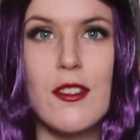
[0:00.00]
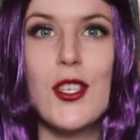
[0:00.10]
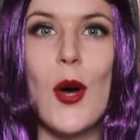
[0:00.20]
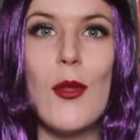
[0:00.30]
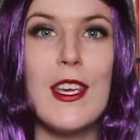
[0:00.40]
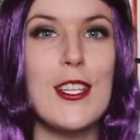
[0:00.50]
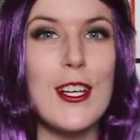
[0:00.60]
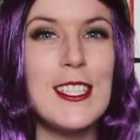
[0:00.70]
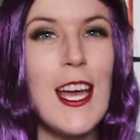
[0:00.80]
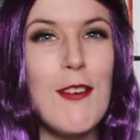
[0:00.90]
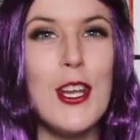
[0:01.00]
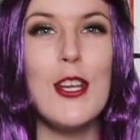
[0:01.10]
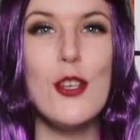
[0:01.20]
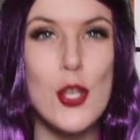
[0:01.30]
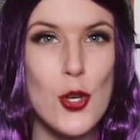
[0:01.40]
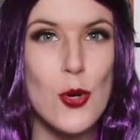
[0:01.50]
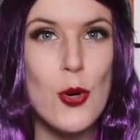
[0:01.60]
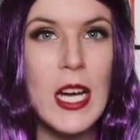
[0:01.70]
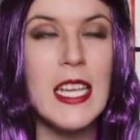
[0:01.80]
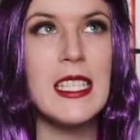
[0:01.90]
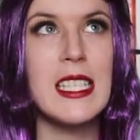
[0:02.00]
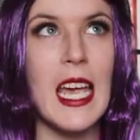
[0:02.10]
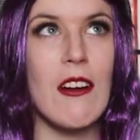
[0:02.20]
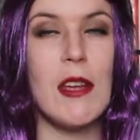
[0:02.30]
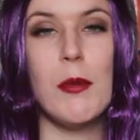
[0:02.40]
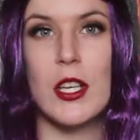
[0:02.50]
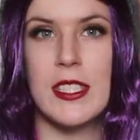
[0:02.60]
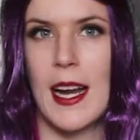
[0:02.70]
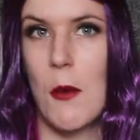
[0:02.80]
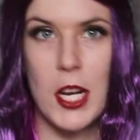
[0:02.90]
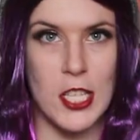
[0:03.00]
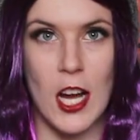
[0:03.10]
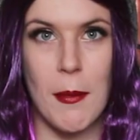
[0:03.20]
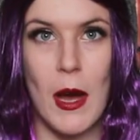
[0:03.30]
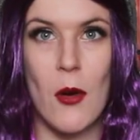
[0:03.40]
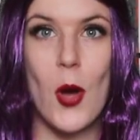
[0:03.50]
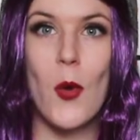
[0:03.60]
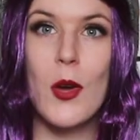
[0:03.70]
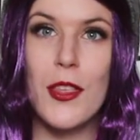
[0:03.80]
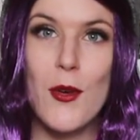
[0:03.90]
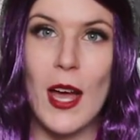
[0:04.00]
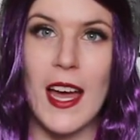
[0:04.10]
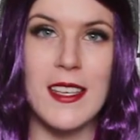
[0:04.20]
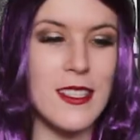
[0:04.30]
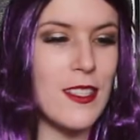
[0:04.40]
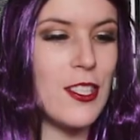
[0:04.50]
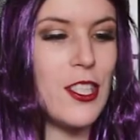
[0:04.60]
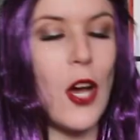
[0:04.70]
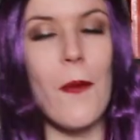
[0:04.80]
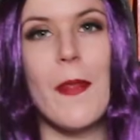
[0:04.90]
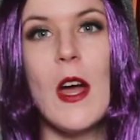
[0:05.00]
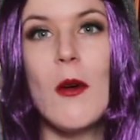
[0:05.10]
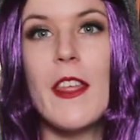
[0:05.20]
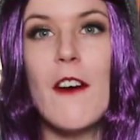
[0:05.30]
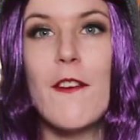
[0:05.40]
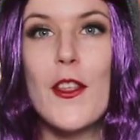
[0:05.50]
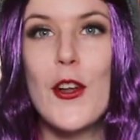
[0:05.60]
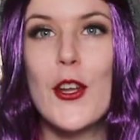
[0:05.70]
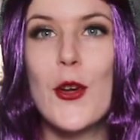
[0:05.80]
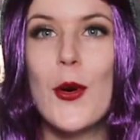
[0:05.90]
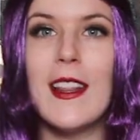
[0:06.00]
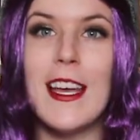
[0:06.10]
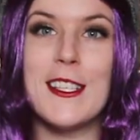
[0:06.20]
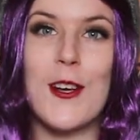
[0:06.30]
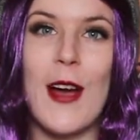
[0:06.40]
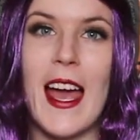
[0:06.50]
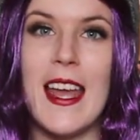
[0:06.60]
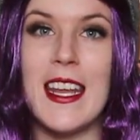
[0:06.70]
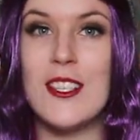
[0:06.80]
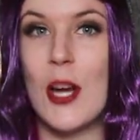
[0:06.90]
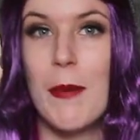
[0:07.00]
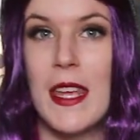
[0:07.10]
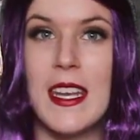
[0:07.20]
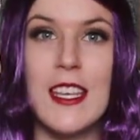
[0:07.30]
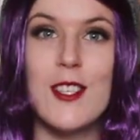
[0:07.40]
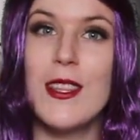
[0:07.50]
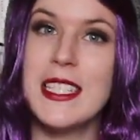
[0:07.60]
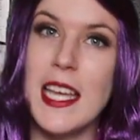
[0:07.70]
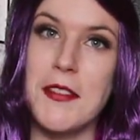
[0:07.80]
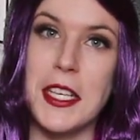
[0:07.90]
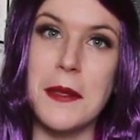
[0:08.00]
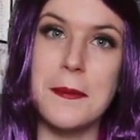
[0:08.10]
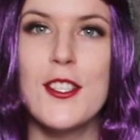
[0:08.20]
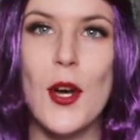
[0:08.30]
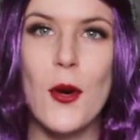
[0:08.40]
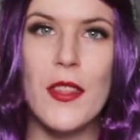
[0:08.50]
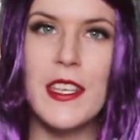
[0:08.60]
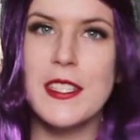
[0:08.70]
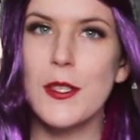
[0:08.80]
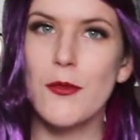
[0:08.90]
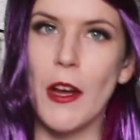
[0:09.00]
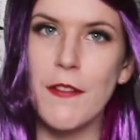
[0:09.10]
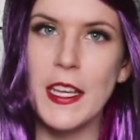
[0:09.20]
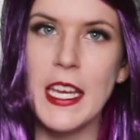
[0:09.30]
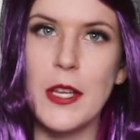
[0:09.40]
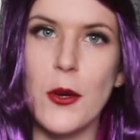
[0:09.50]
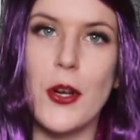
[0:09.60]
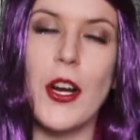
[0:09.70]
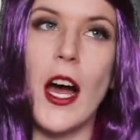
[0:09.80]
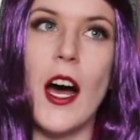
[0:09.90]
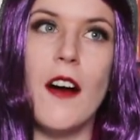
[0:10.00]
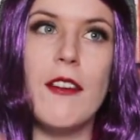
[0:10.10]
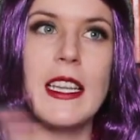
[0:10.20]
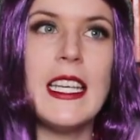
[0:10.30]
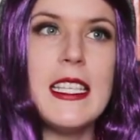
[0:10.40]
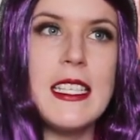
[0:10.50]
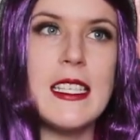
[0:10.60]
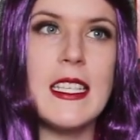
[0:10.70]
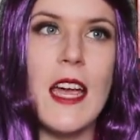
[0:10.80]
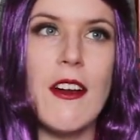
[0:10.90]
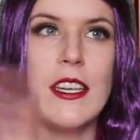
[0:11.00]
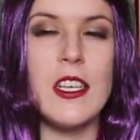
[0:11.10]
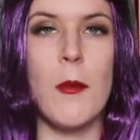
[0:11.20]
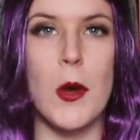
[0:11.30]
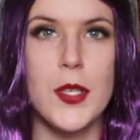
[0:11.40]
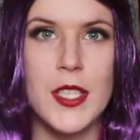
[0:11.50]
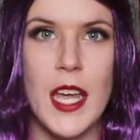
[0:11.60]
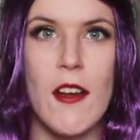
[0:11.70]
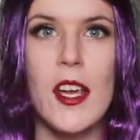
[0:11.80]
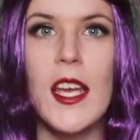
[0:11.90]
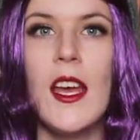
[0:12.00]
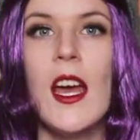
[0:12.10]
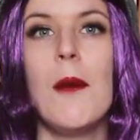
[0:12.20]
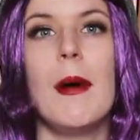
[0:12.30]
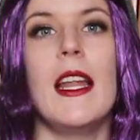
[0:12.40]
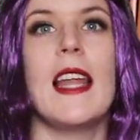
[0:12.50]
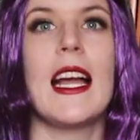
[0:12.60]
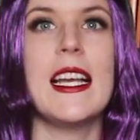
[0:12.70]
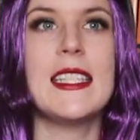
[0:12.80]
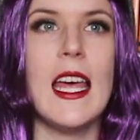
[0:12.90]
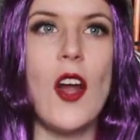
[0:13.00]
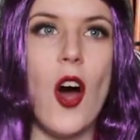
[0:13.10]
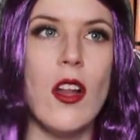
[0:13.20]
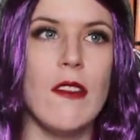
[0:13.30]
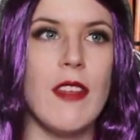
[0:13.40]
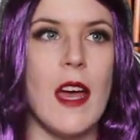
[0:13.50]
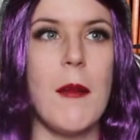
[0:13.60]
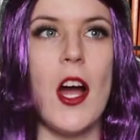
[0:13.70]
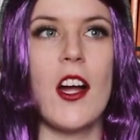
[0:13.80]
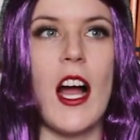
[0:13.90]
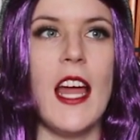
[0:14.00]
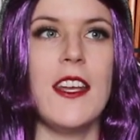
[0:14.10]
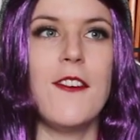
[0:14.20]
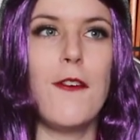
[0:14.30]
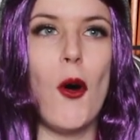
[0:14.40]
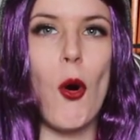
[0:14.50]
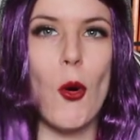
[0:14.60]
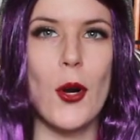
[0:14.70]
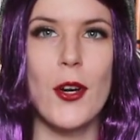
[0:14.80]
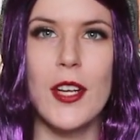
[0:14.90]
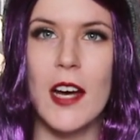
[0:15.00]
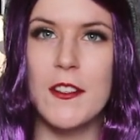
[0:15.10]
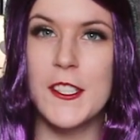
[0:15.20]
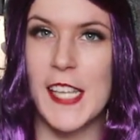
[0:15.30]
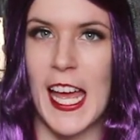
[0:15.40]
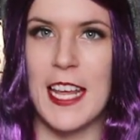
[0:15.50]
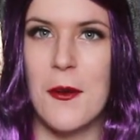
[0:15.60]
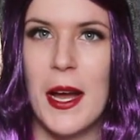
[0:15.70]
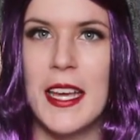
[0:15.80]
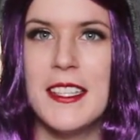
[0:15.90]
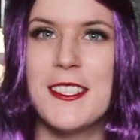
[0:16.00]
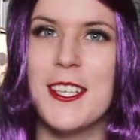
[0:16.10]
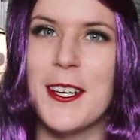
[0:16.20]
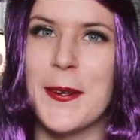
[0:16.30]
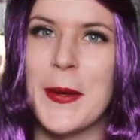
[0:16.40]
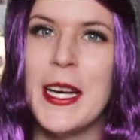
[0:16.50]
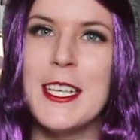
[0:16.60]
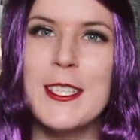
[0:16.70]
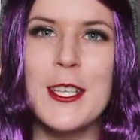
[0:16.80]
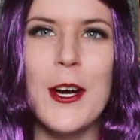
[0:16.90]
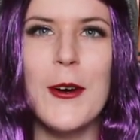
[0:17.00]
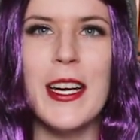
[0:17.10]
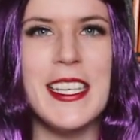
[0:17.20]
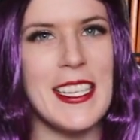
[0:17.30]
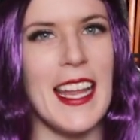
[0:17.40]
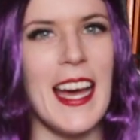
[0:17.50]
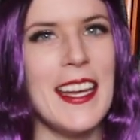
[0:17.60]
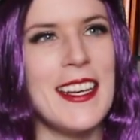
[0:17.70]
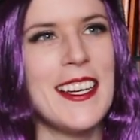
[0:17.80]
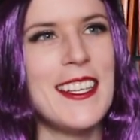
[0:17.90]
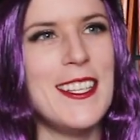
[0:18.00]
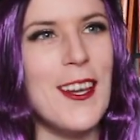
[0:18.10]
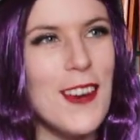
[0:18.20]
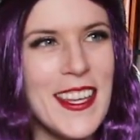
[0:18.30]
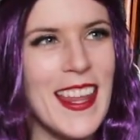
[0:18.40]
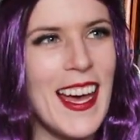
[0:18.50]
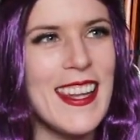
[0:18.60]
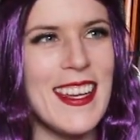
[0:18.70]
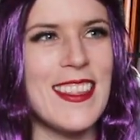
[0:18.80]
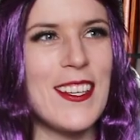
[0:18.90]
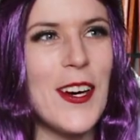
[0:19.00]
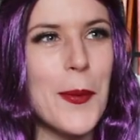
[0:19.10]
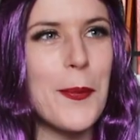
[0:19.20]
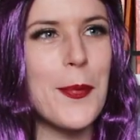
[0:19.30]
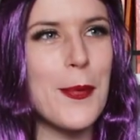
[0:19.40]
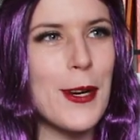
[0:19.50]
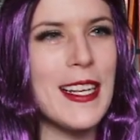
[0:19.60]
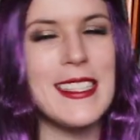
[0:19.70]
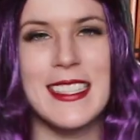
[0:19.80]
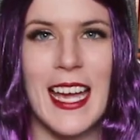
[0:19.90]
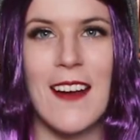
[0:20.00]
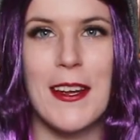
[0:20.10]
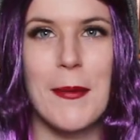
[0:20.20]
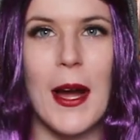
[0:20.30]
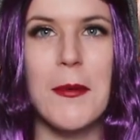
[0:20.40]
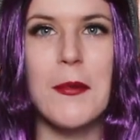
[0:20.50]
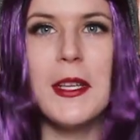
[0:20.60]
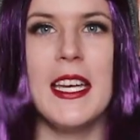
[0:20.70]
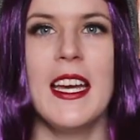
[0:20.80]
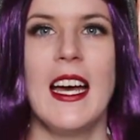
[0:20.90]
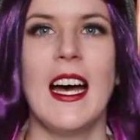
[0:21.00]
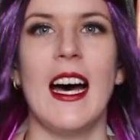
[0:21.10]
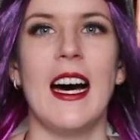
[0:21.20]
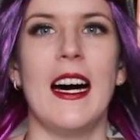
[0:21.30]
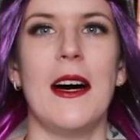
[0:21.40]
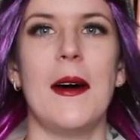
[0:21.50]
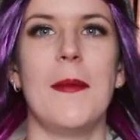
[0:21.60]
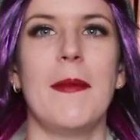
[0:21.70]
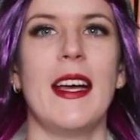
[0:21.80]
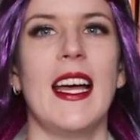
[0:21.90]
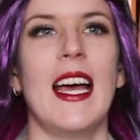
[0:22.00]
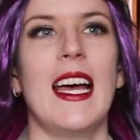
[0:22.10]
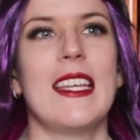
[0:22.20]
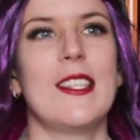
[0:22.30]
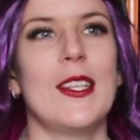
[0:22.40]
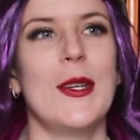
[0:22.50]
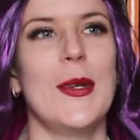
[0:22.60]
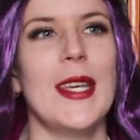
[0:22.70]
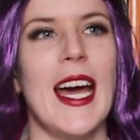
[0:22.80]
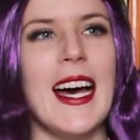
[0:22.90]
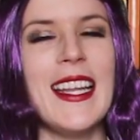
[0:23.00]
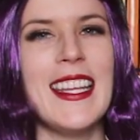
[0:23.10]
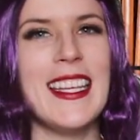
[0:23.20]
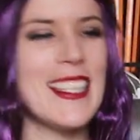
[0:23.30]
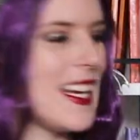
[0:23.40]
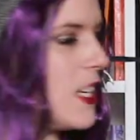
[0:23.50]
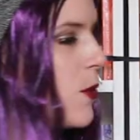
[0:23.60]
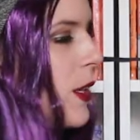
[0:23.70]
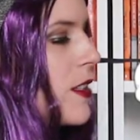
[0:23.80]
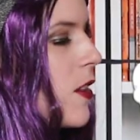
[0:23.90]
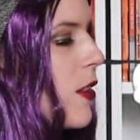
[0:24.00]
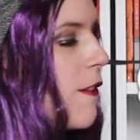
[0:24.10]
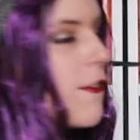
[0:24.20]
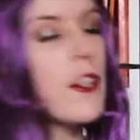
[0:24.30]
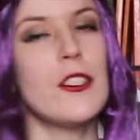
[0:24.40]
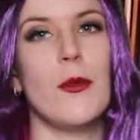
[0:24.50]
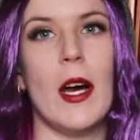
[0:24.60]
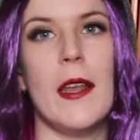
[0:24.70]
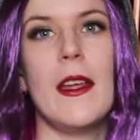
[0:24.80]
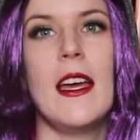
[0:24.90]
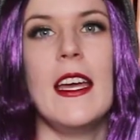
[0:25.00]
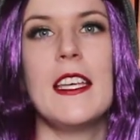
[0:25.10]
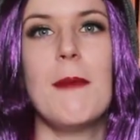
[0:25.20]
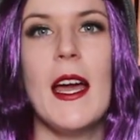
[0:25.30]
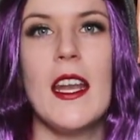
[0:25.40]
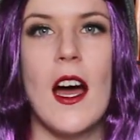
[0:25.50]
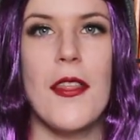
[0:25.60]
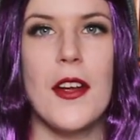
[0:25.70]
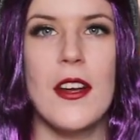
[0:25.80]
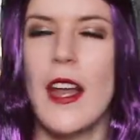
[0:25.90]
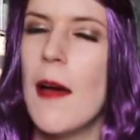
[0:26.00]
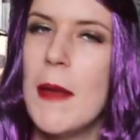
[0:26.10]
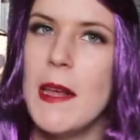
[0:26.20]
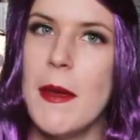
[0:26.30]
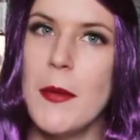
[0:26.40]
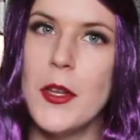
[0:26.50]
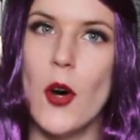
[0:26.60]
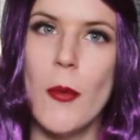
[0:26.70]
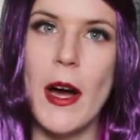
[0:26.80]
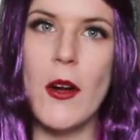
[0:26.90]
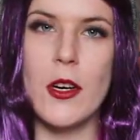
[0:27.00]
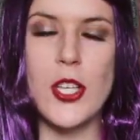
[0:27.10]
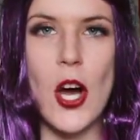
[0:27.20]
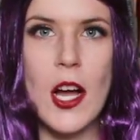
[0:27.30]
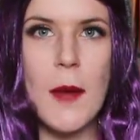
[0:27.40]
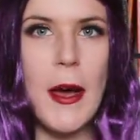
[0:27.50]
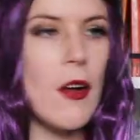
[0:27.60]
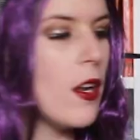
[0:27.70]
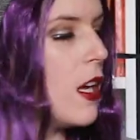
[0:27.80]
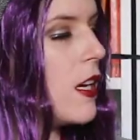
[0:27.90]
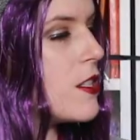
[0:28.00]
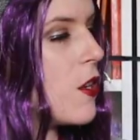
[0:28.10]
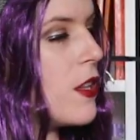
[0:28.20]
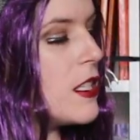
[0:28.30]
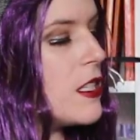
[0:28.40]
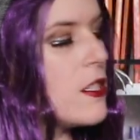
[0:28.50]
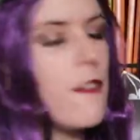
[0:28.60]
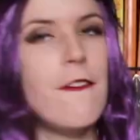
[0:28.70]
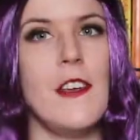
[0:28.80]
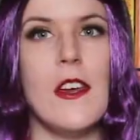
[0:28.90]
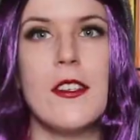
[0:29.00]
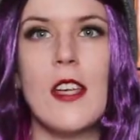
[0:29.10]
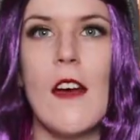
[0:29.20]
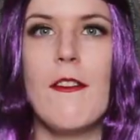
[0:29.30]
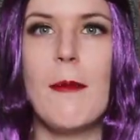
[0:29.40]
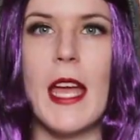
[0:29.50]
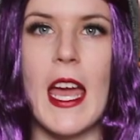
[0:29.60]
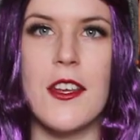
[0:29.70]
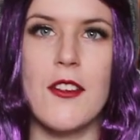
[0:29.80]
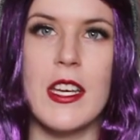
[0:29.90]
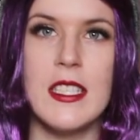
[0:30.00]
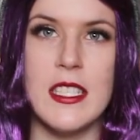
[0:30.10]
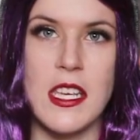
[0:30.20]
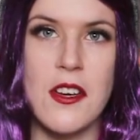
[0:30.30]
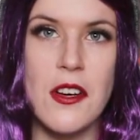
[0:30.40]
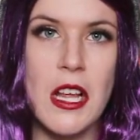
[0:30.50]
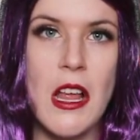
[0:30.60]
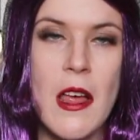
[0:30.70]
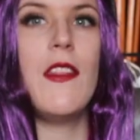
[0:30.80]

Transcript: So these are seven new scary books that I want to talk about with you guys. So without further ado, let's go ahead and jump in to the seven. So this is roughly in order of least scary to most scary, but like I said, all of them are kind of horror novels anyway. So just go into that knowing that, that they're all pretty scary probably. Um, so yeah, let's get into it. So the first one is by an author not many people know about or talk about. So this is To Feel Stuff by Andrea Siegel.